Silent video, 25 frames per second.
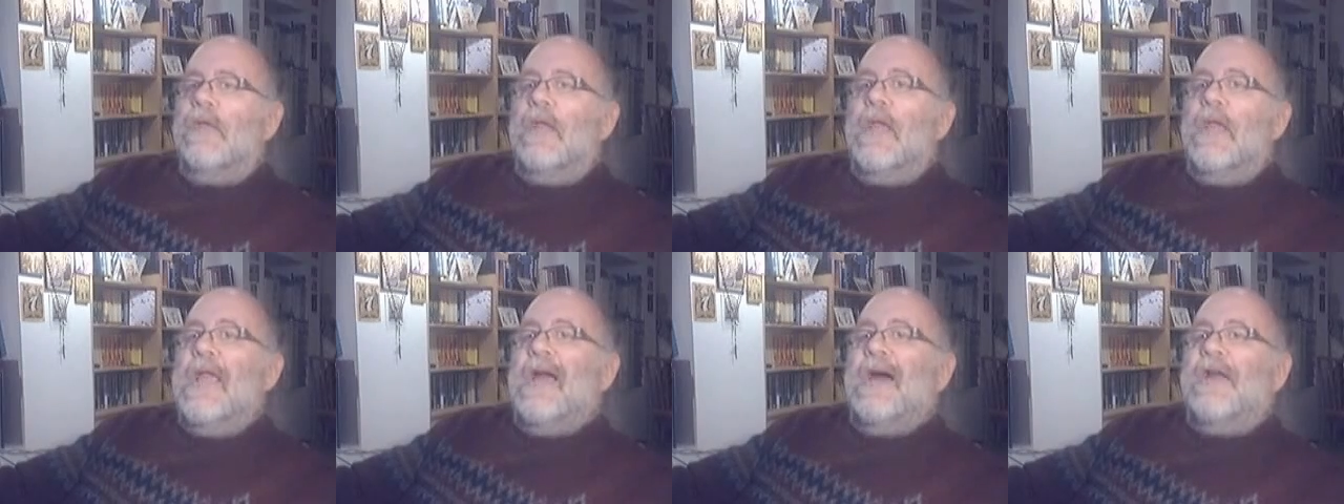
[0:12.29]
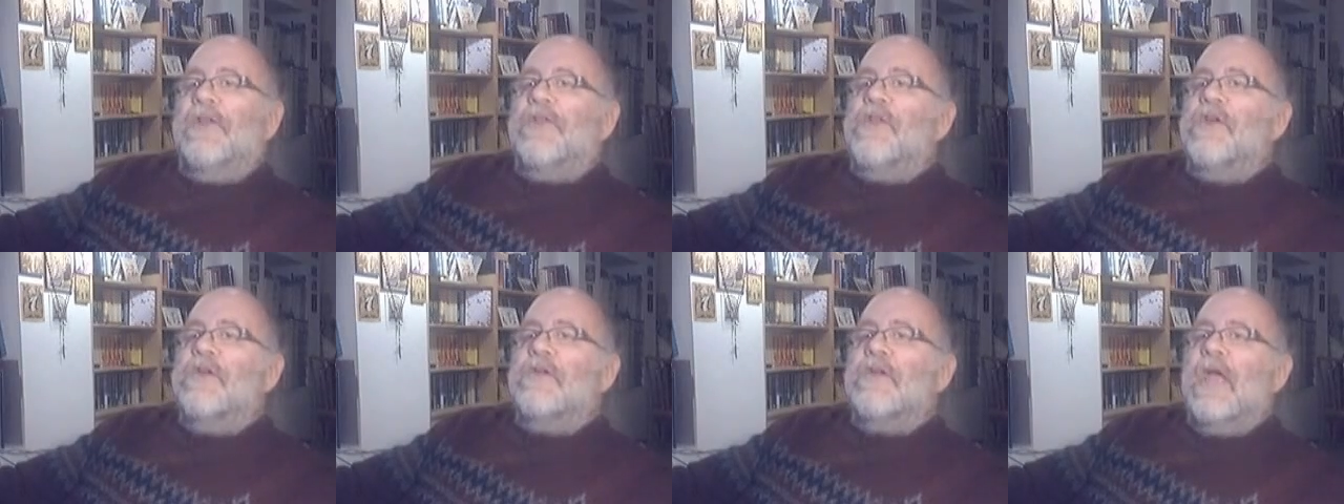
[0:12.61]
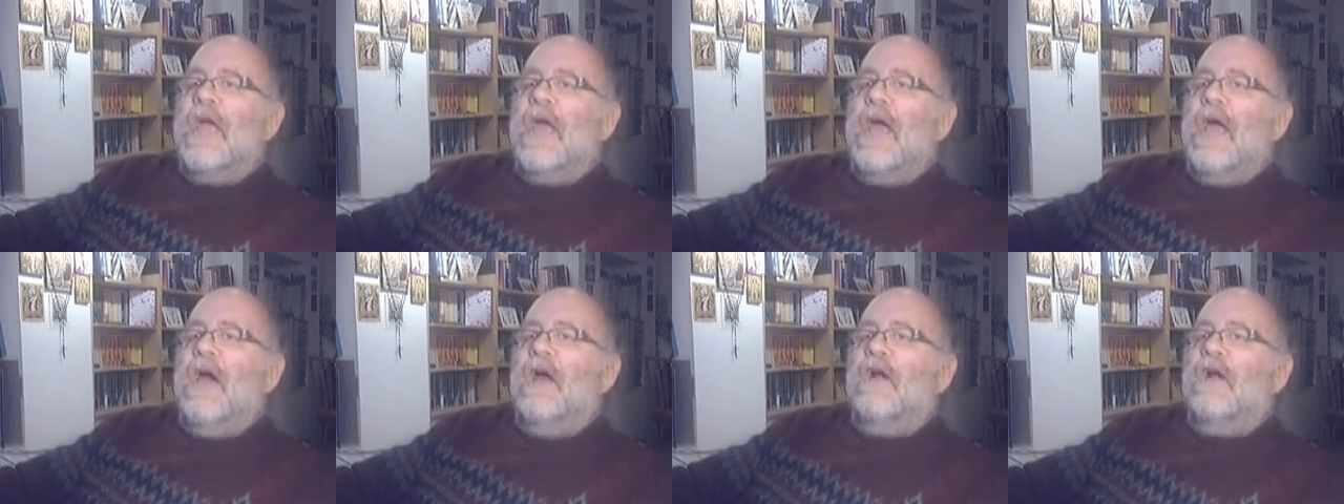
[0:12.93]
He had no
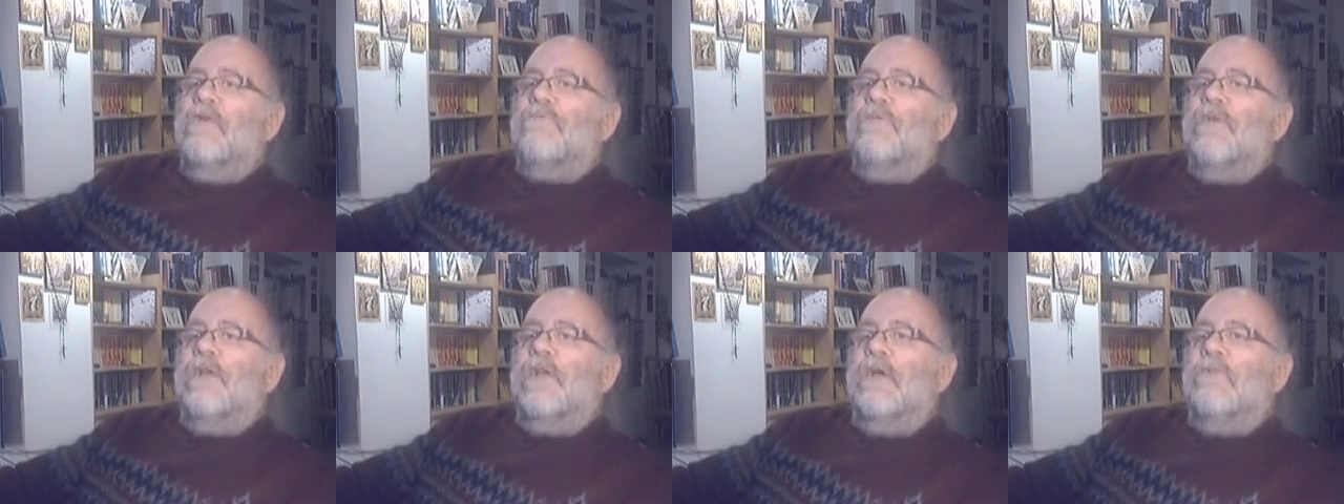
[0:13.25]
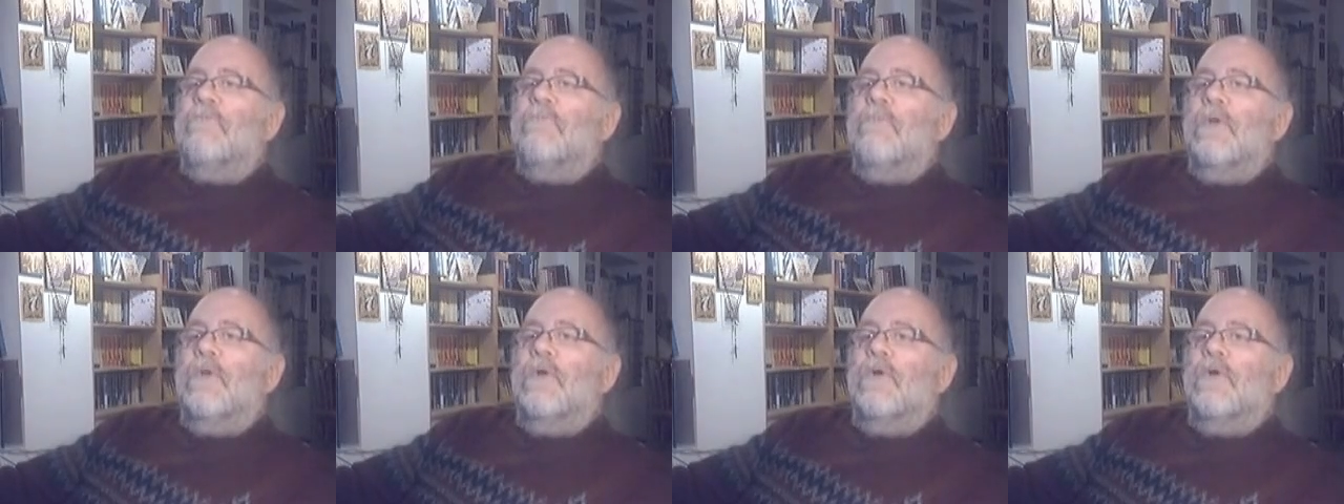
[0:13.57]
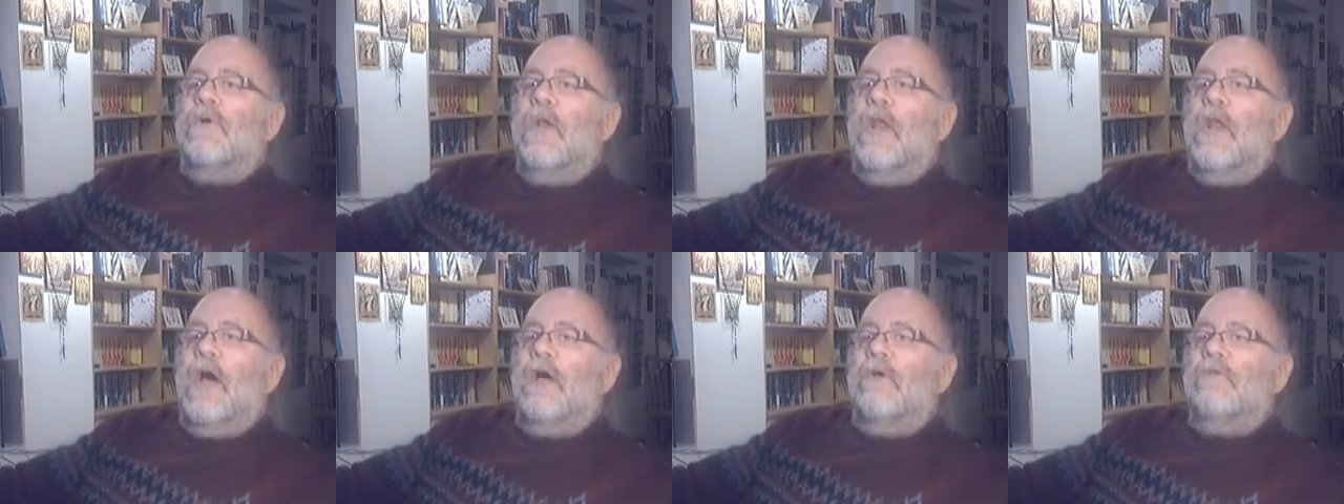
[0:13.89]
care of limb
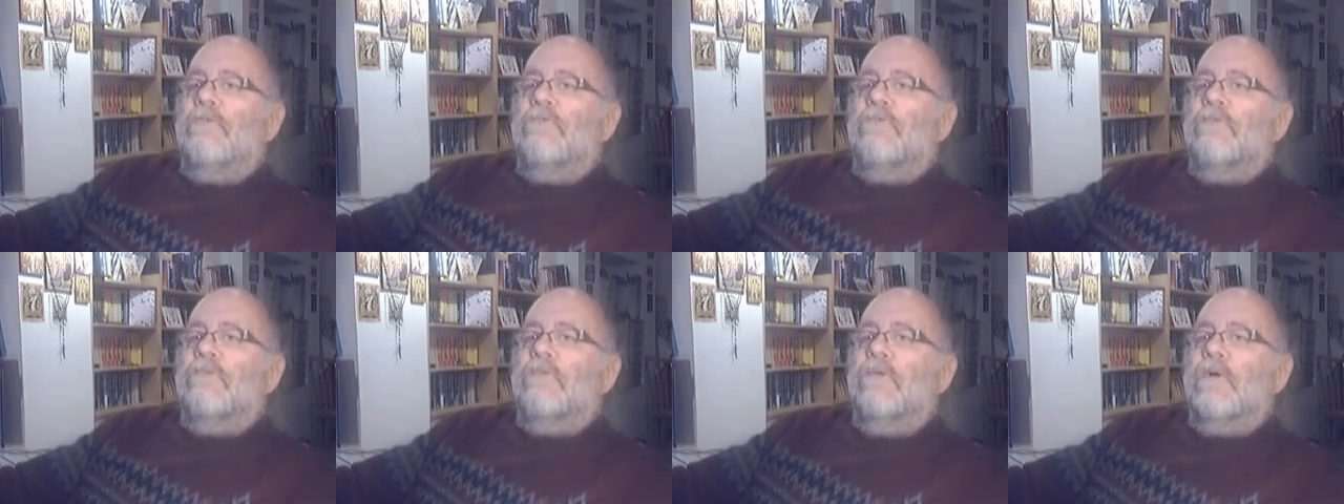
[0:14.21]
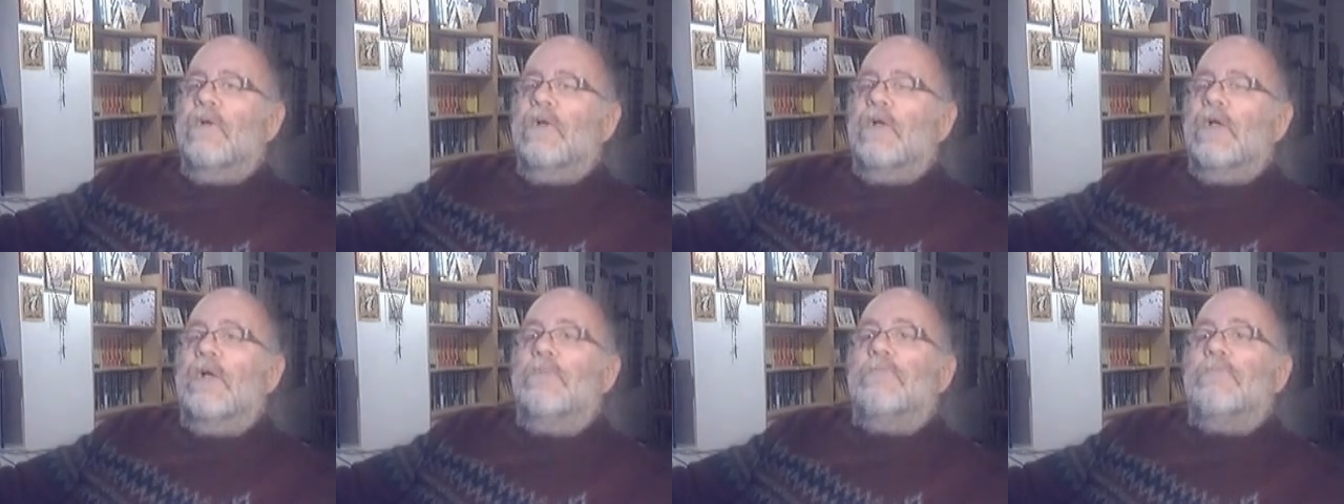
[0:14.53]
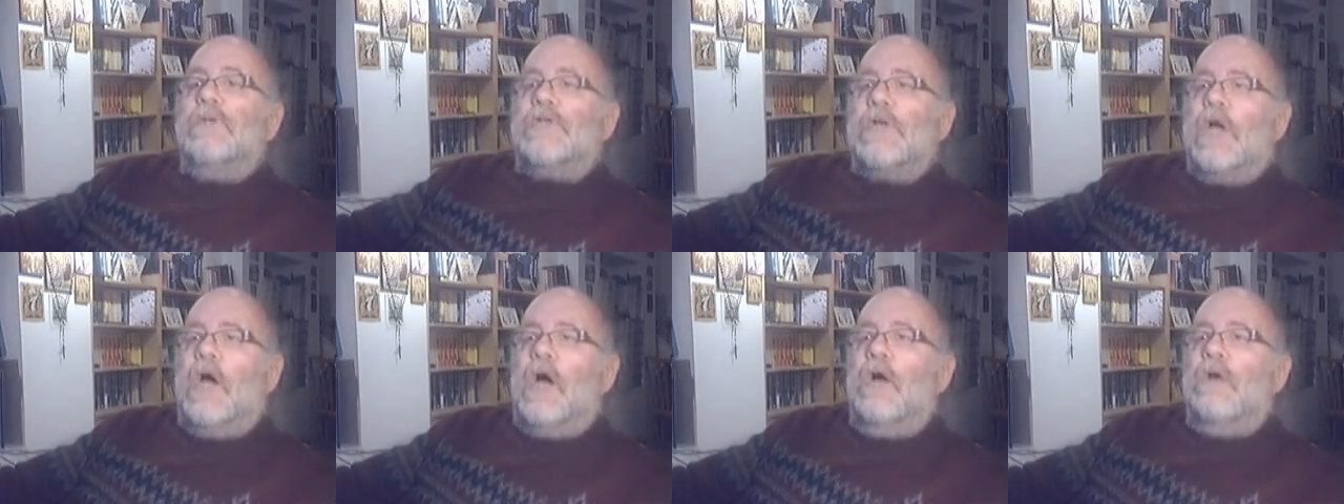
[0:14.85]
nor life,
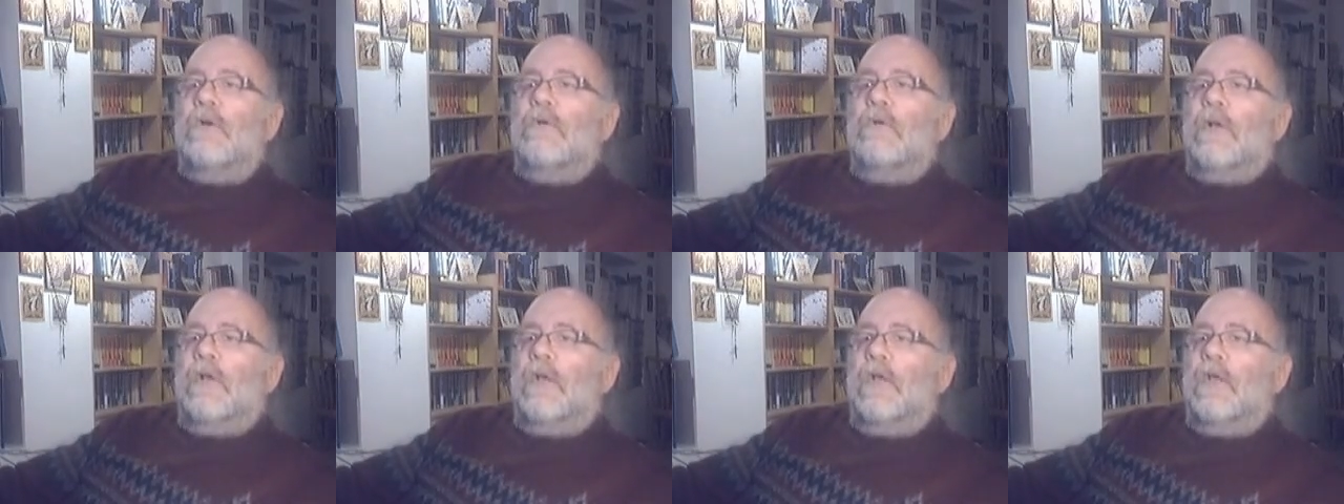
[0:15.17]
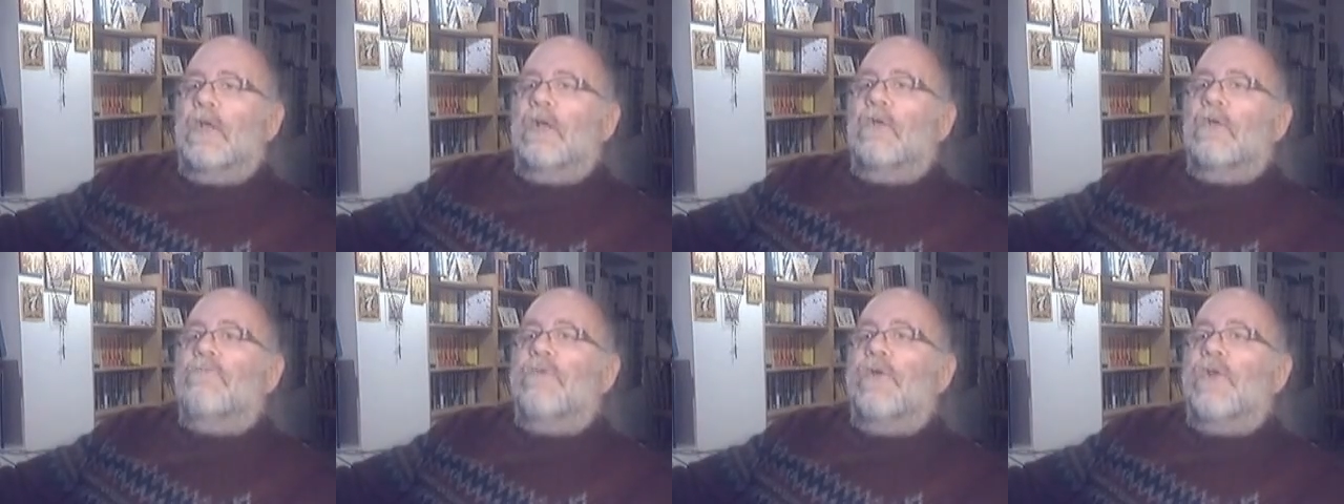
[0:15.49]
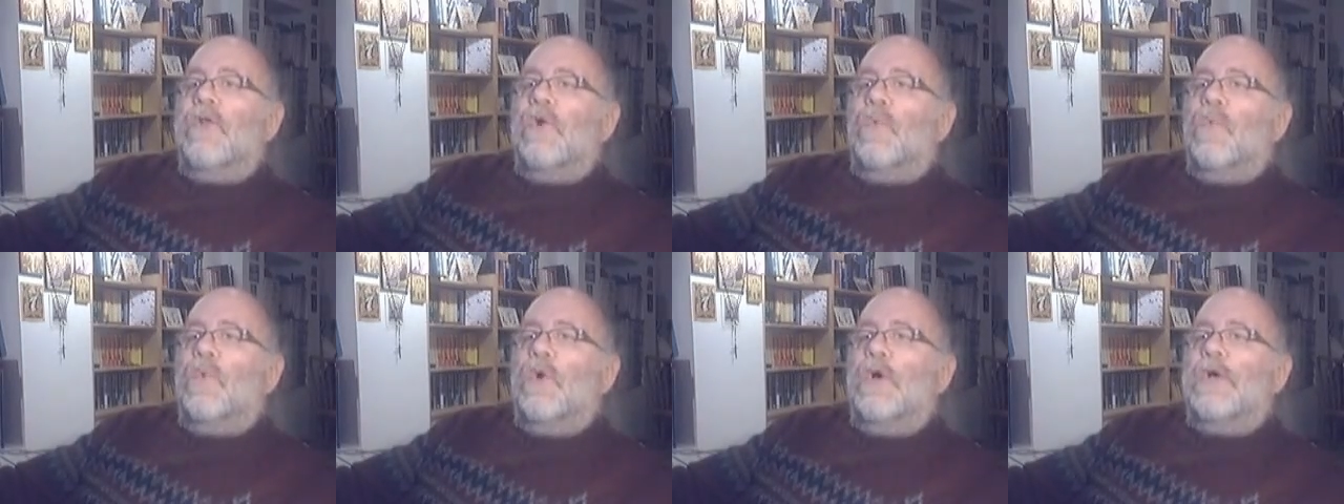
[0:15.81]
but only for
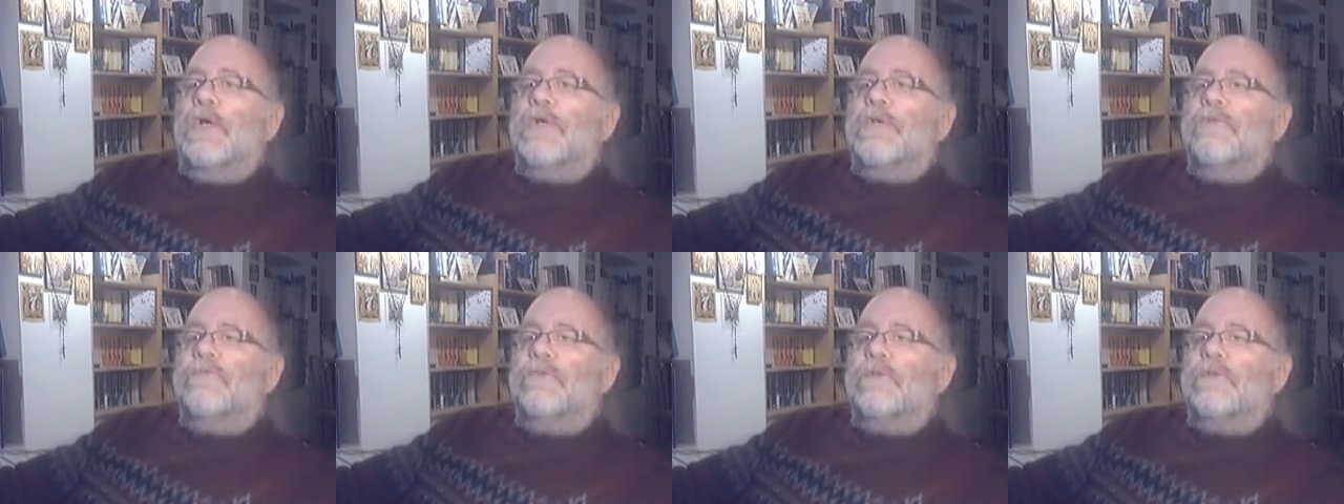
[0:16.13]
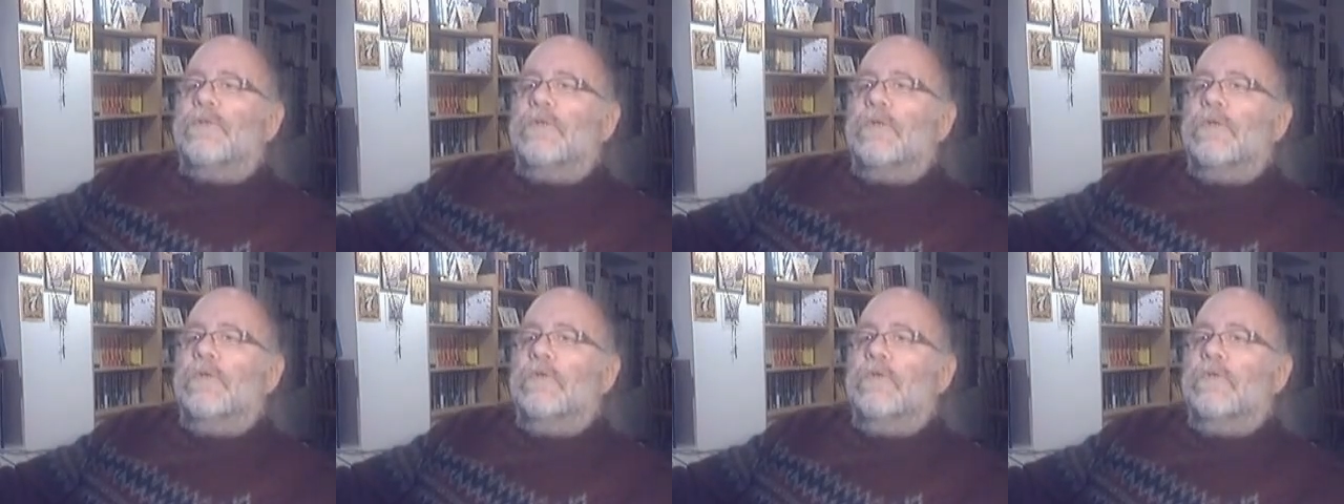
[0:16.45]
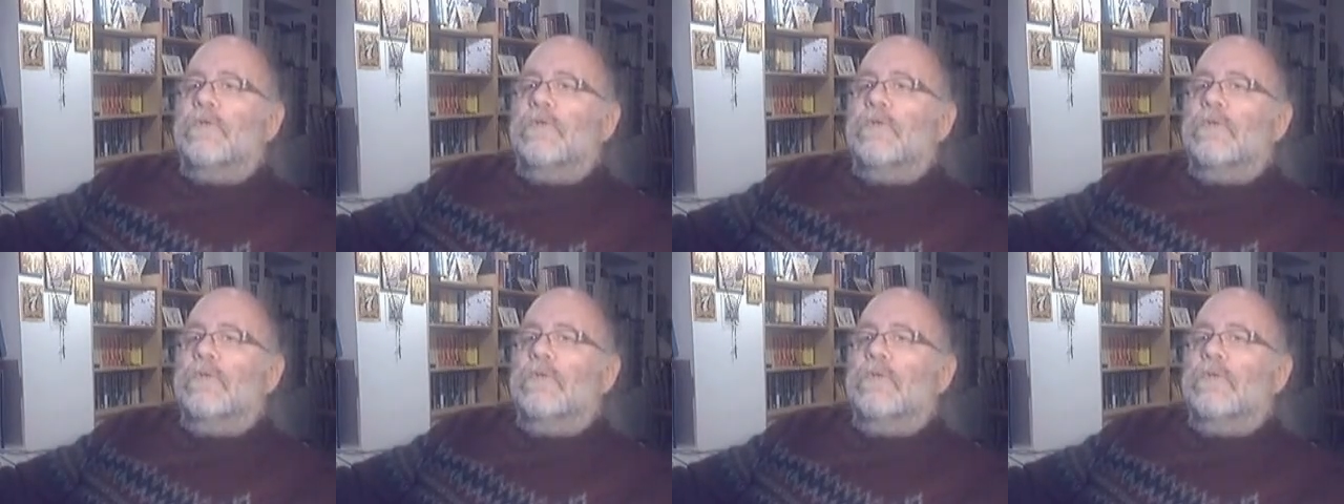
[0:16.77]
the word of truth,